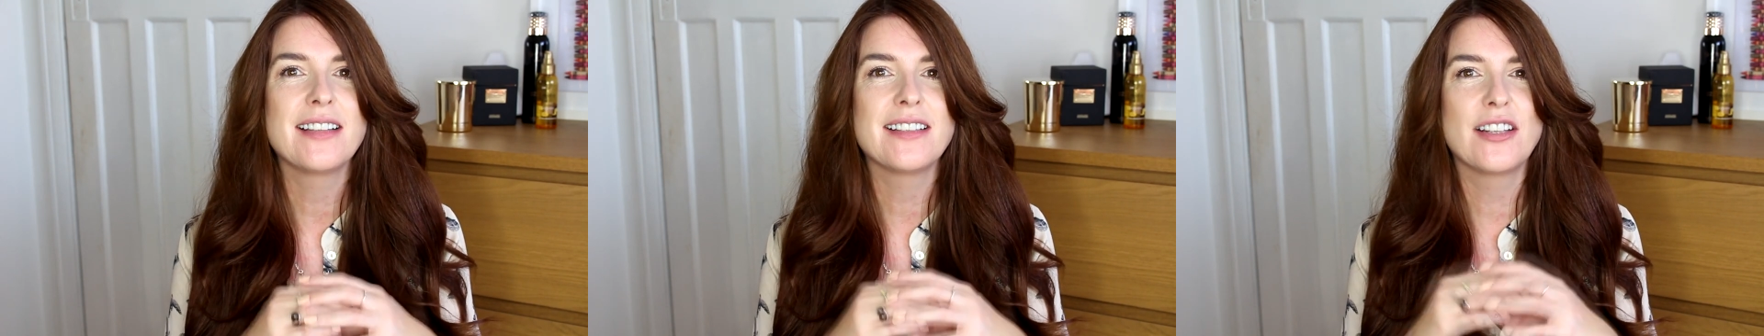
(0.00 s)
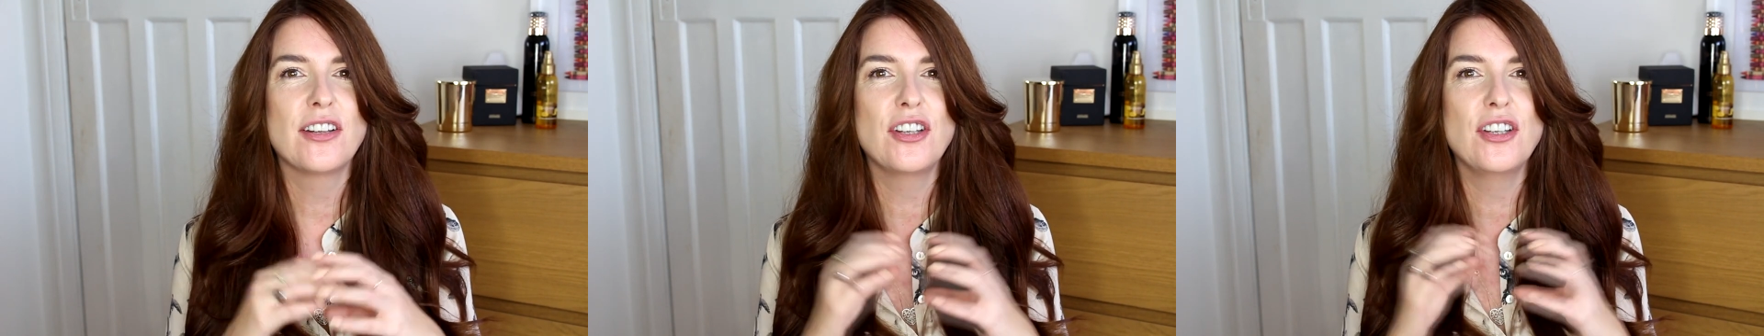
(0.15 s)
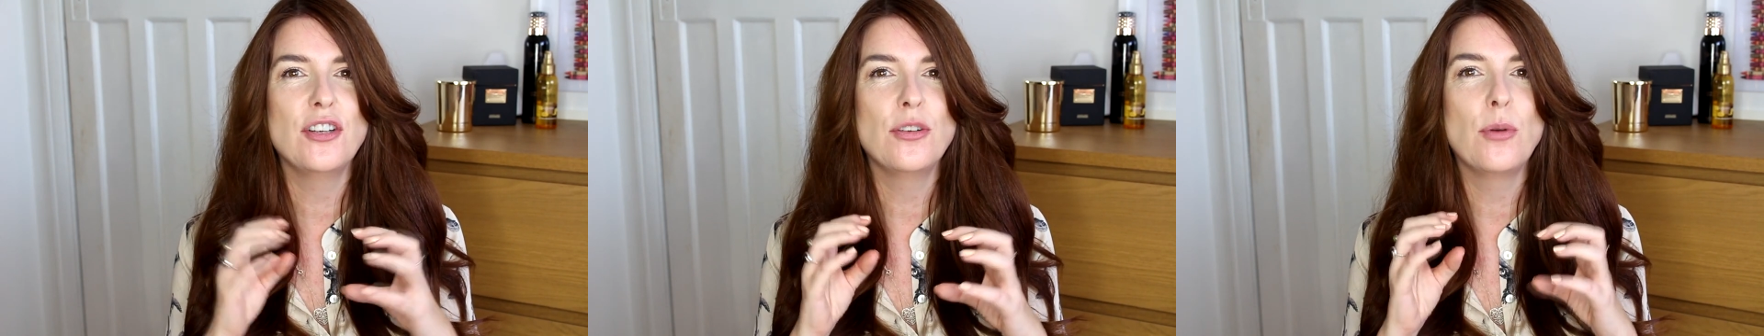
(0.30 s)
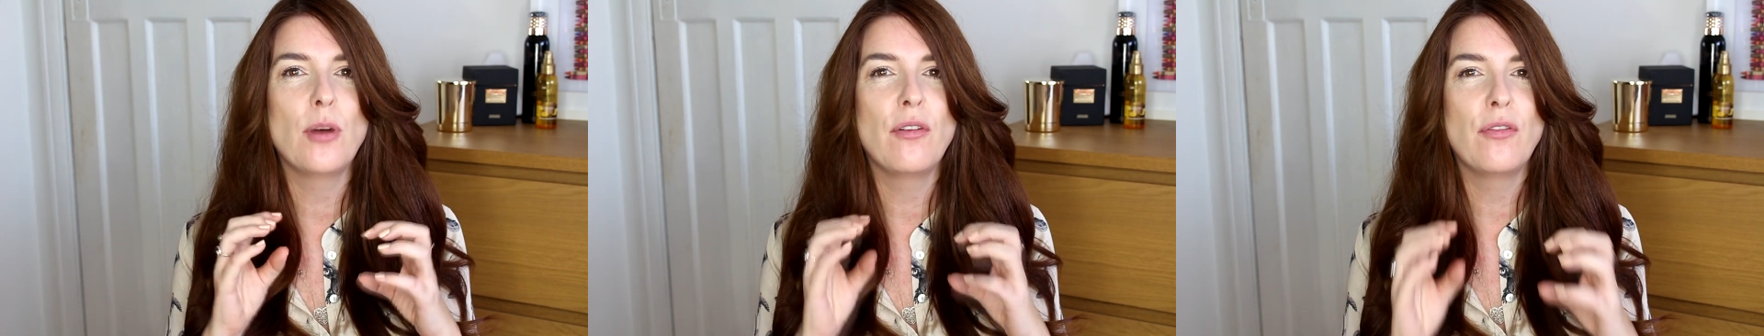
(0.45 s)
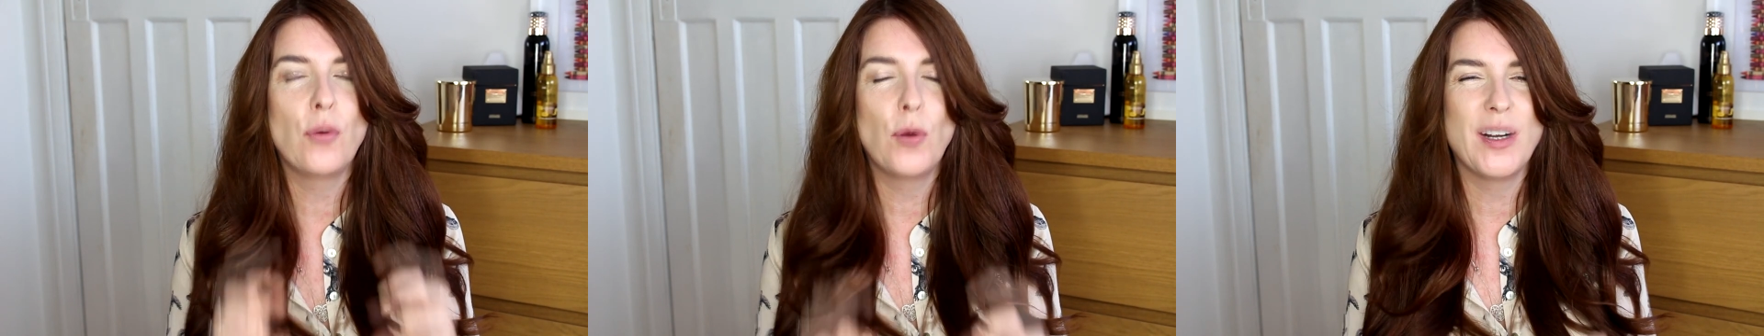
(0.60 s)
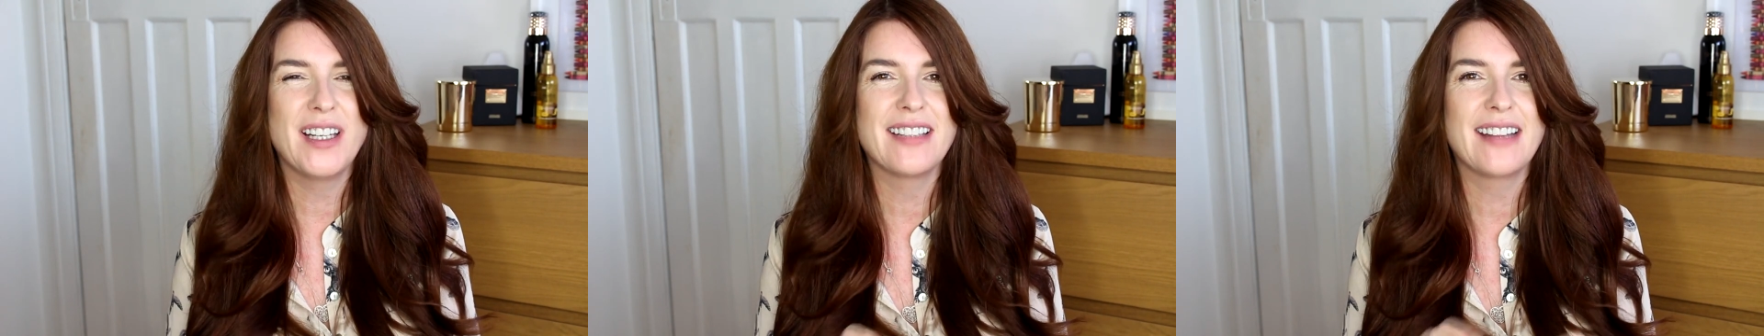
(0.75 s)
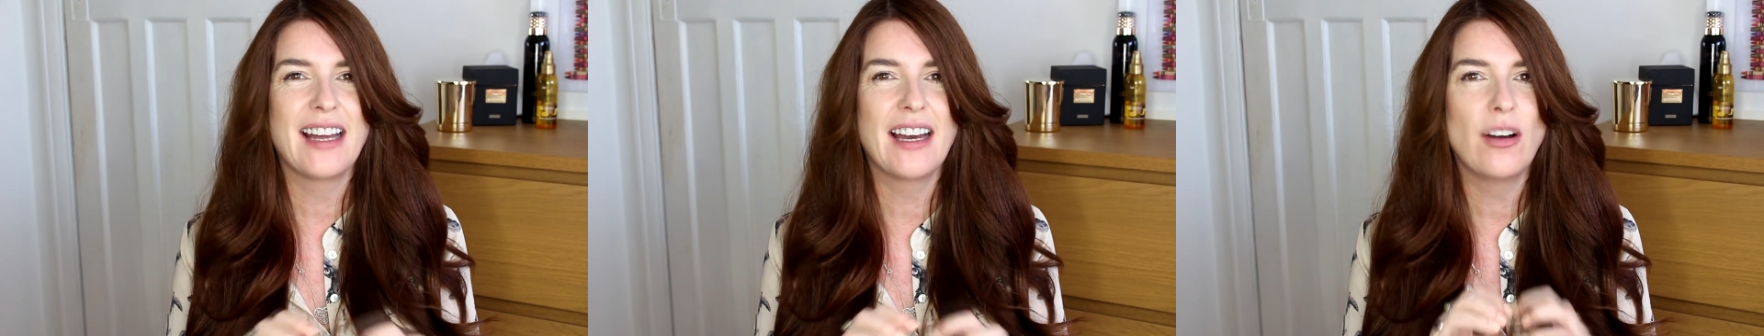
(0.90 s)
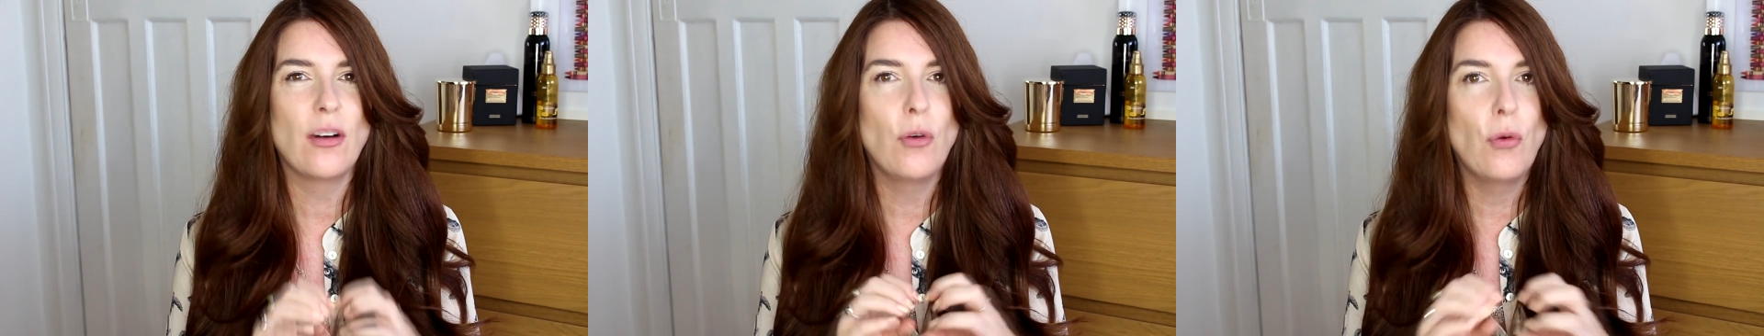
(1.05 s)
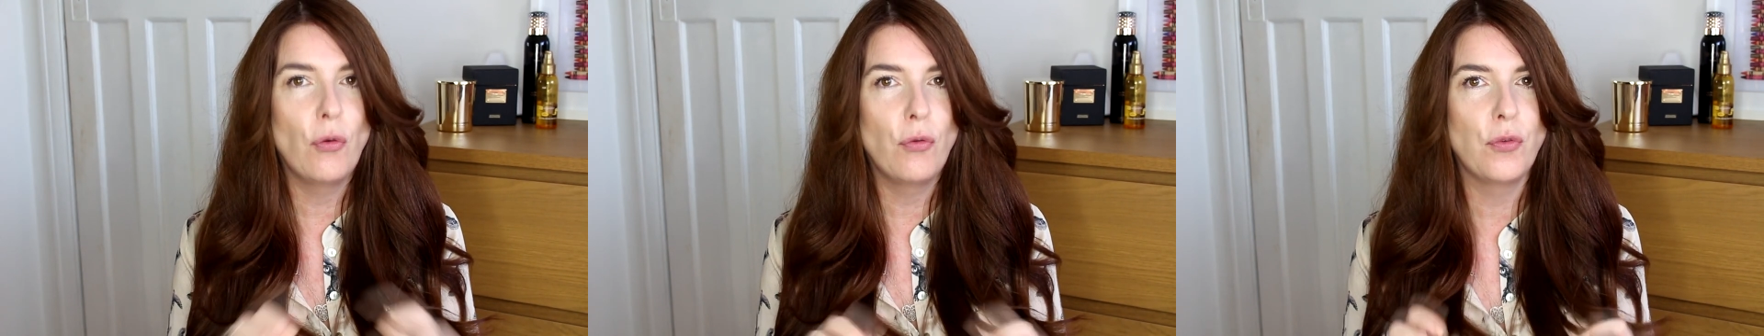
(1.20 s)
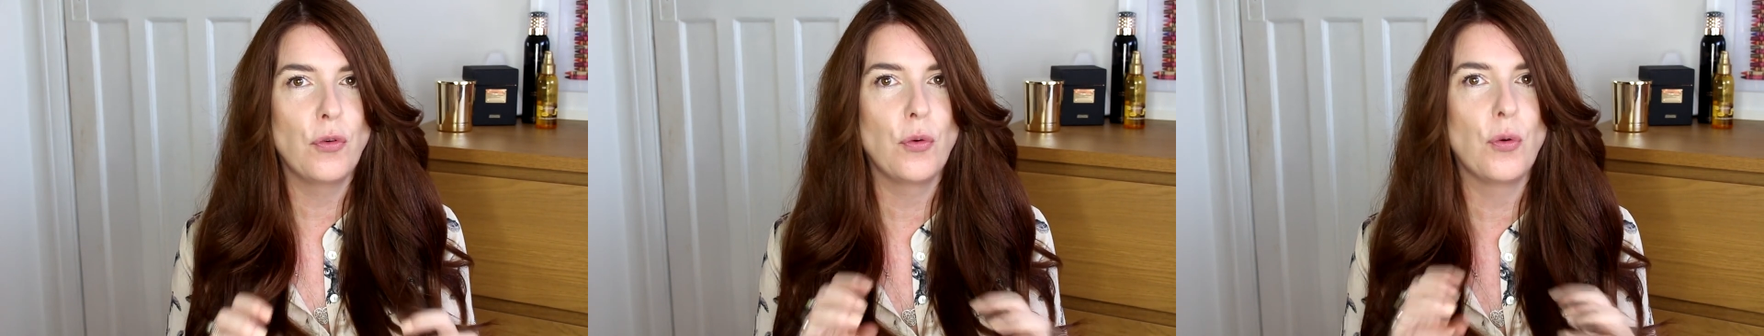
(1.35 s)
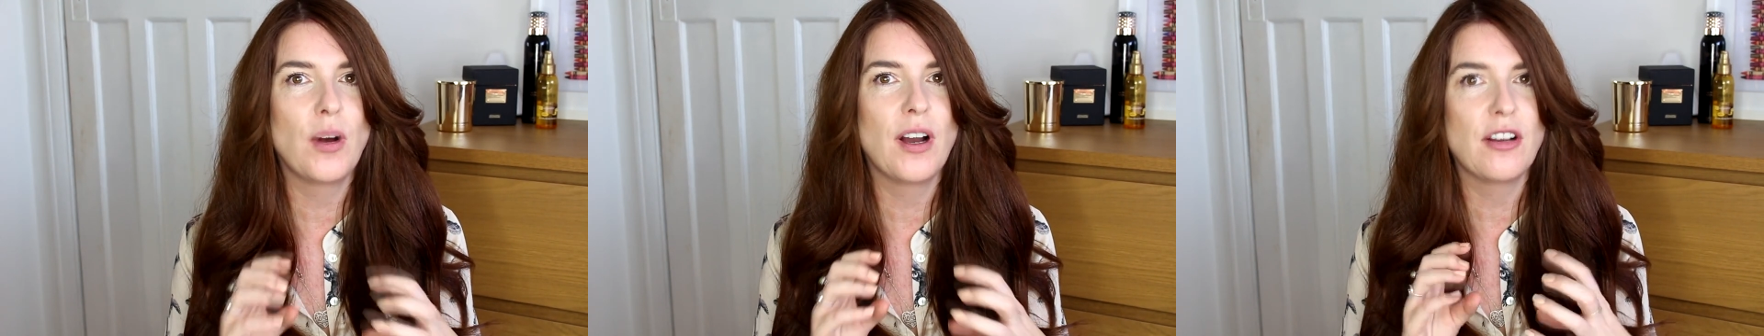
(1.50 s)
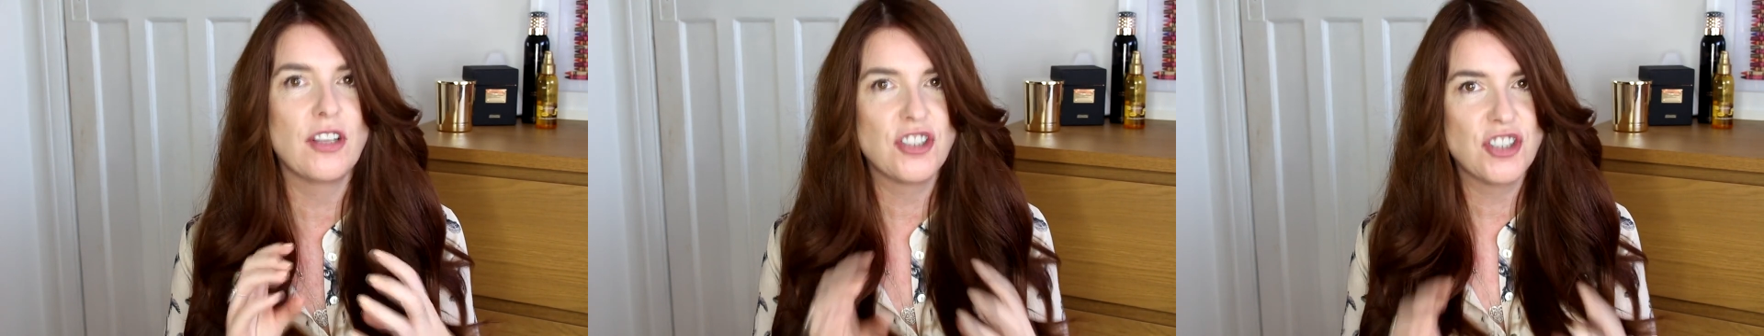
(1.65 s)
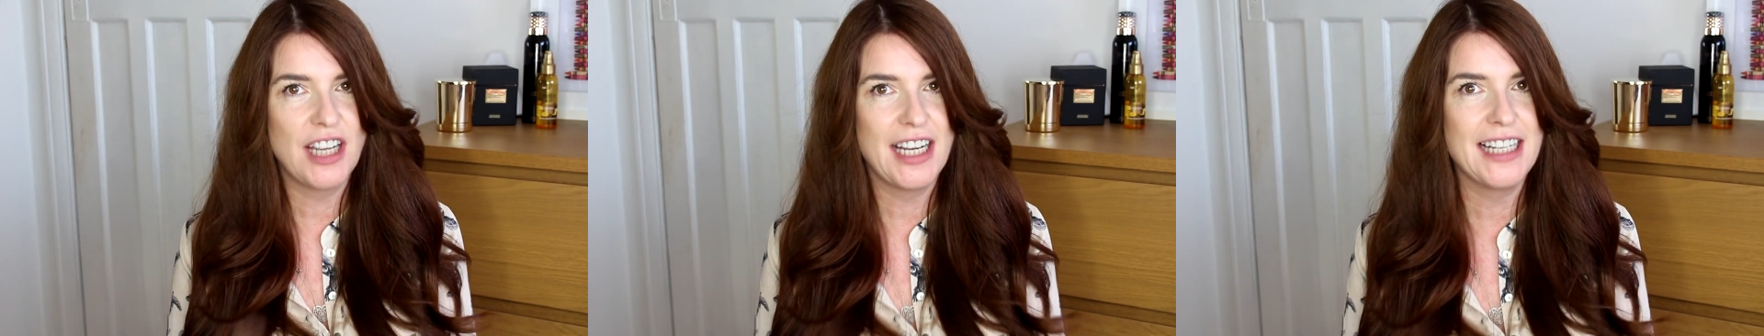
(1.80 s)
so that you avoid that awful
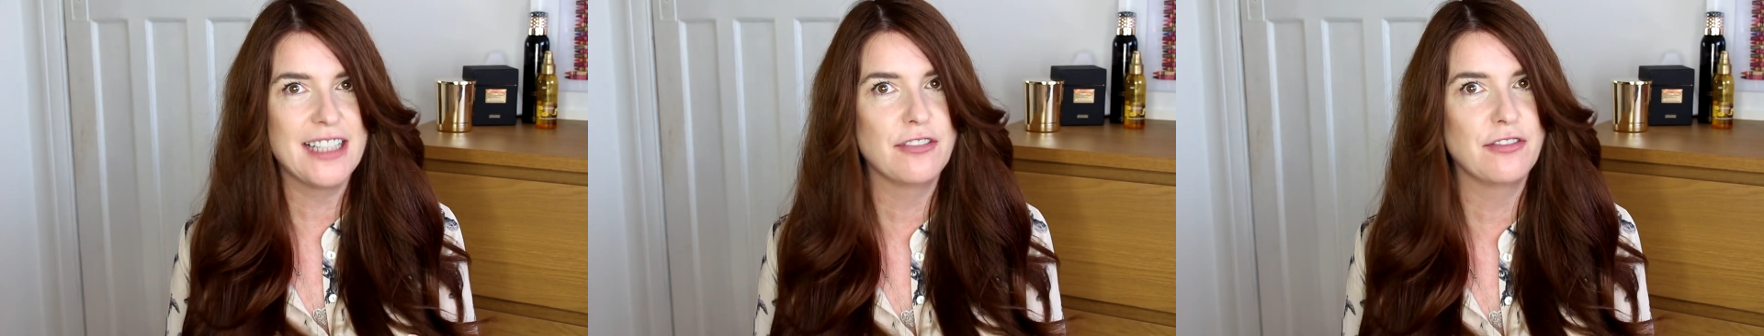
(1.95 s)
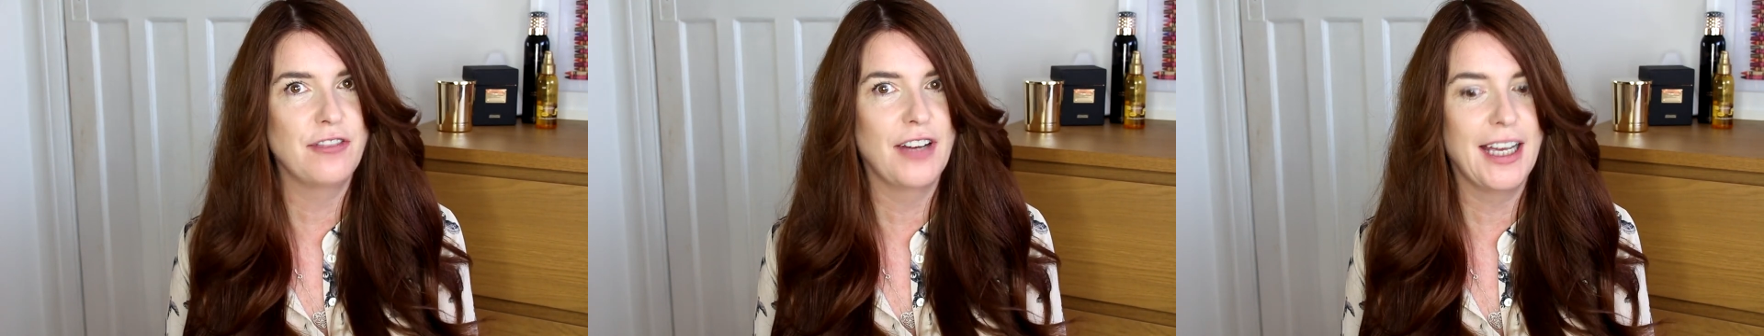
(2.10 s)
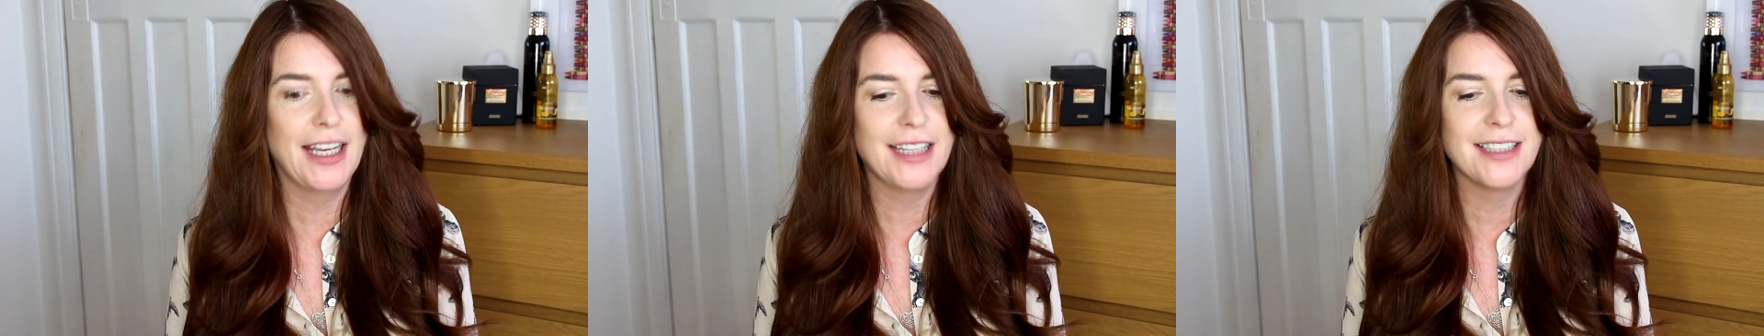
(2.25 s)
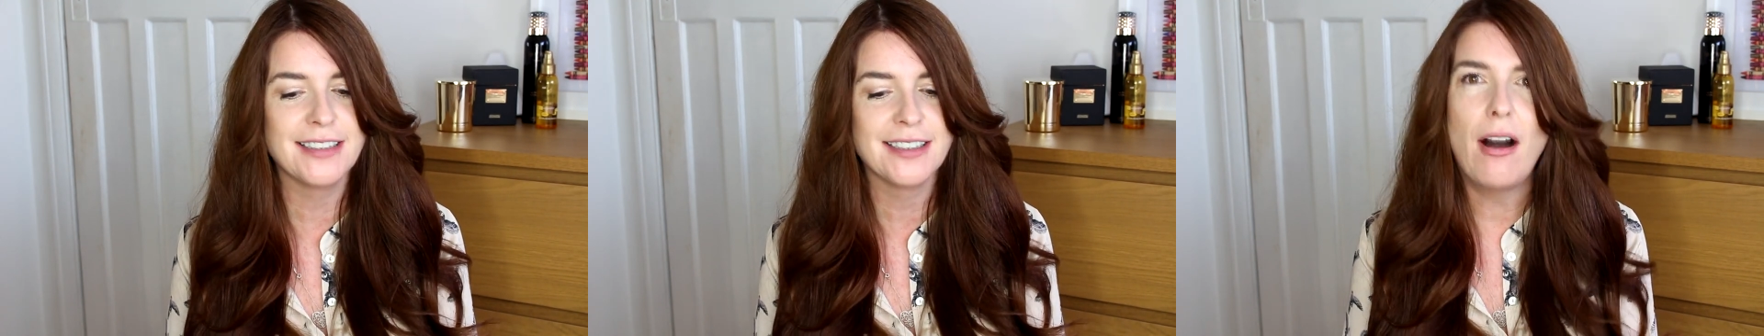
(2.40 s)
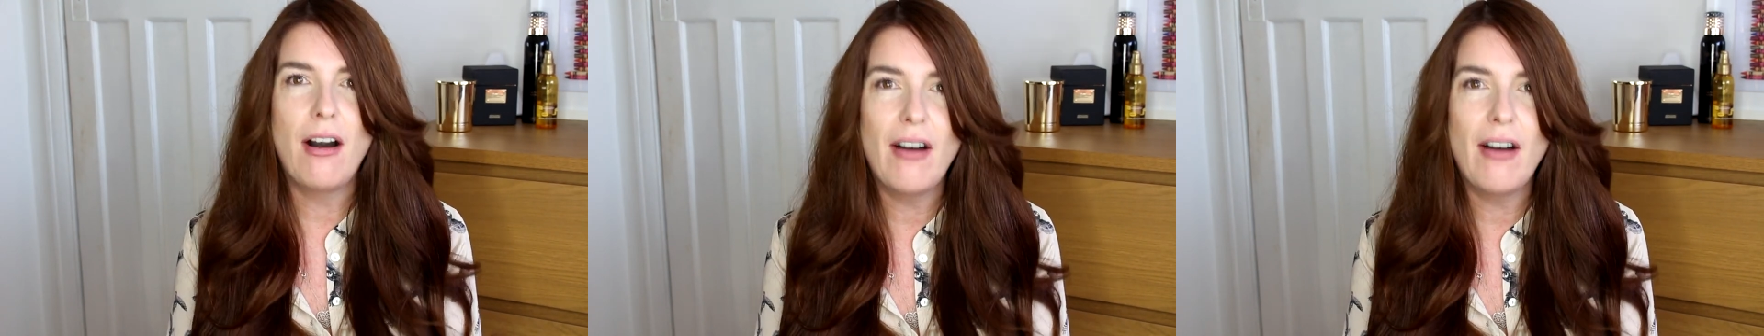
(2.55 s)
shade fade.